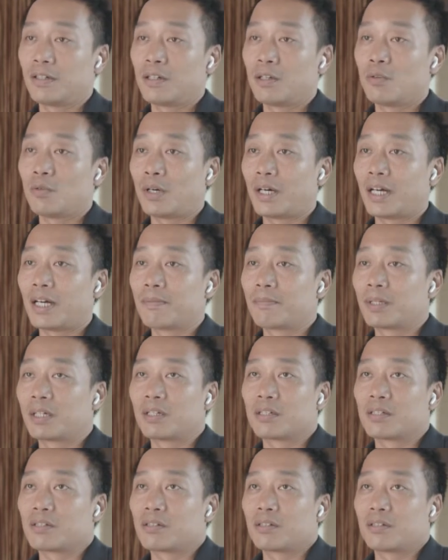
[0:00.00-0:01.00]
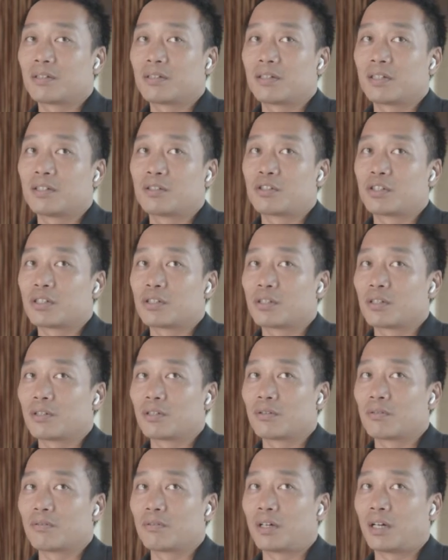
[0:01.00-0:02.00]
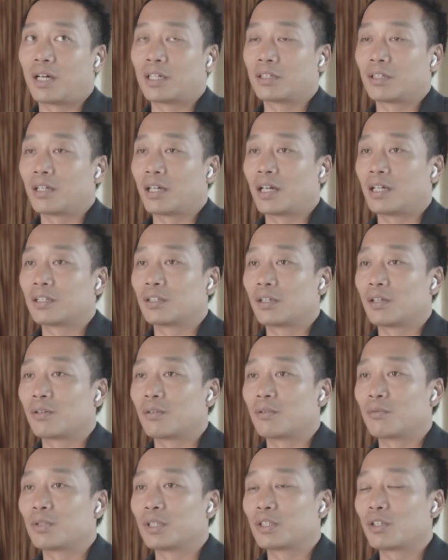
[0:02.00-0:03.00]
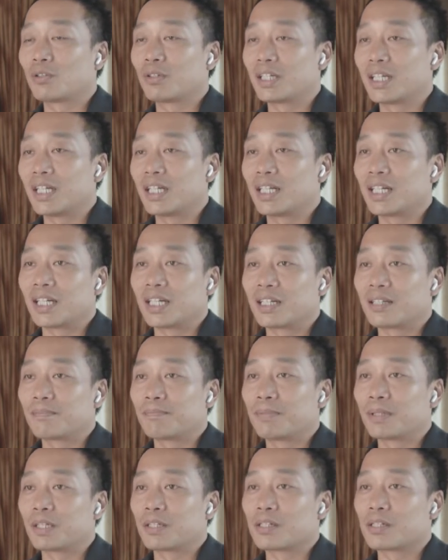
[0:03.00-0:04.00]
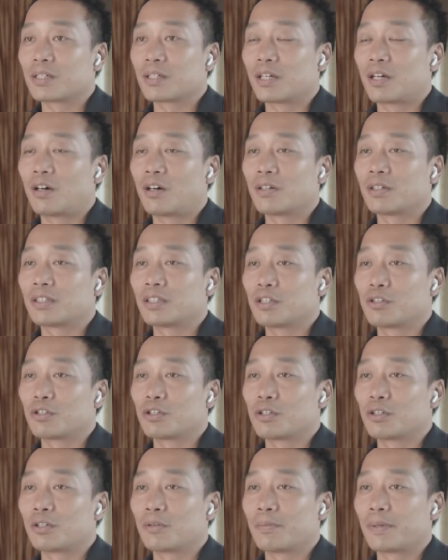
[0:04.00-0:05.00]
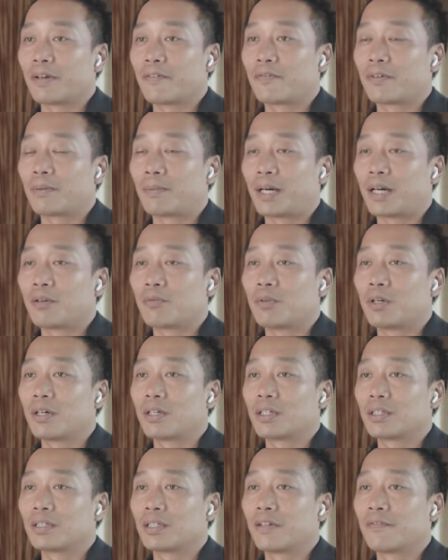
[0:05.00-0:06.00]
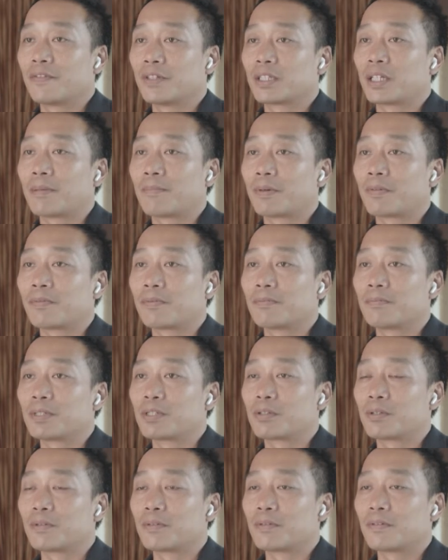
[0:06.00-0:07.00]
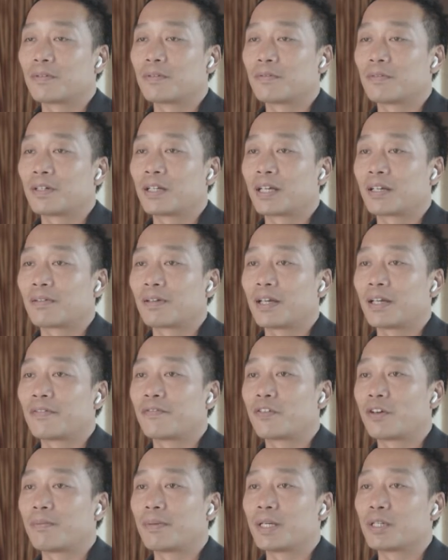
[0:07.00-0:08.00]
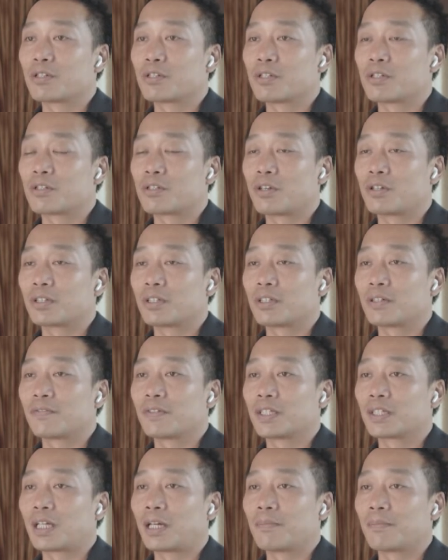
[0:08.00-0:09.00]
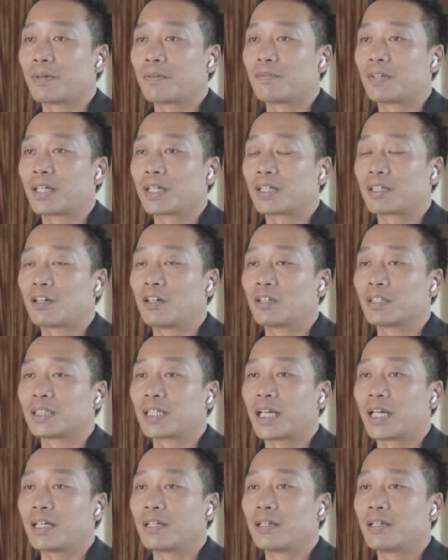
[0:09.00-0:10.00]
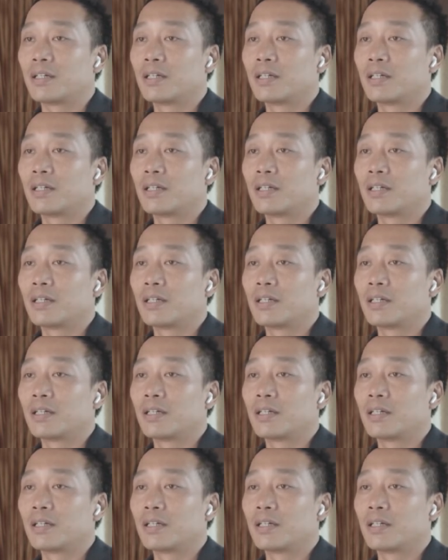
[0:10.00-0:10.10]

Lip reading: Why? Because it just we don't need it because on digital platform I want different type of like informations or different type of like content.